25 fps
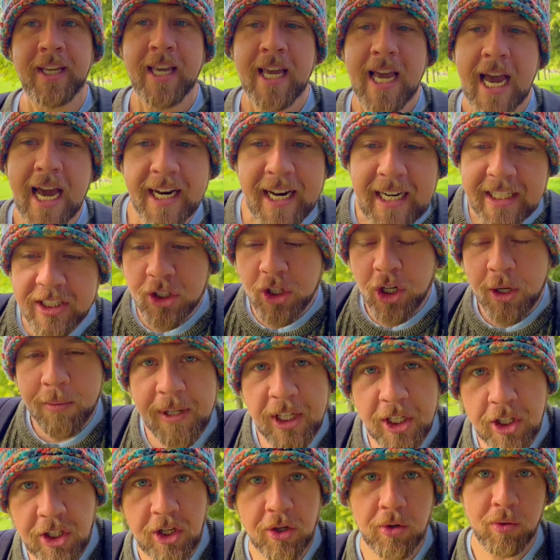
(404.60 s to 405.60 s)
And that's gonna be
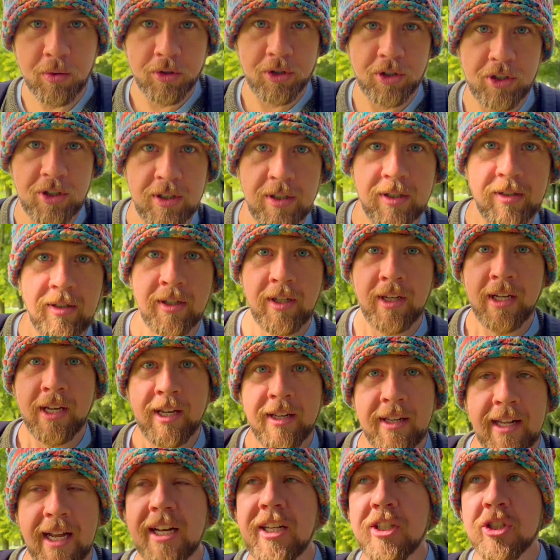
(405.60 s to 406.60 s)
huge.
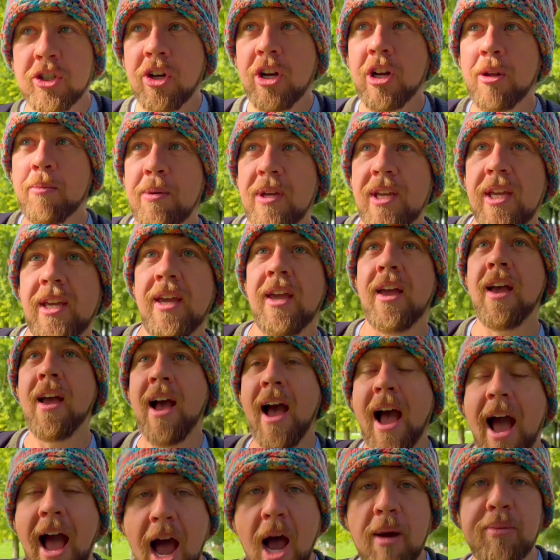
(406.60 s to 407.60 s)
That is gonna be
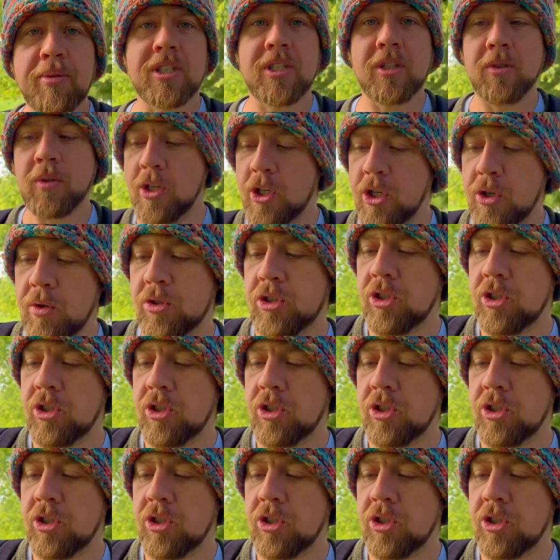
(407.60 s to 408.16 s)
absolutely huge.